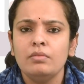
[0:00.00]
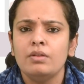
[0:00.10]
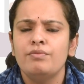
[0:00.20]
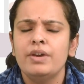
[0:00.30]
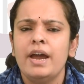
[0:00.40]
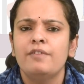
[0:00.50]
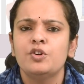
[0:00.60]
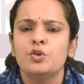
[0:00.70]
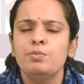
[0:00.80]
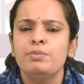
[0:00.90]
we
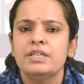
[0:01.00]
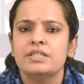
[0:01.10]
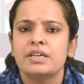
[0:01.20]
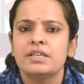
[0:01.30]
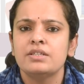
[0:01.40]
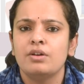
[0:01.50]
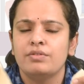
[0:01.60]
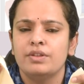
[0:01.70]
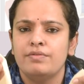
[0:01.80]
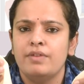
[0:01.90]
have two pieces
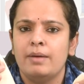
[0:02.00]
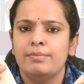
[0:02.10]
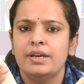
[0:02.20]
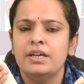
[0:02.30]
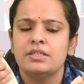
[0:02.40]
of the fabric.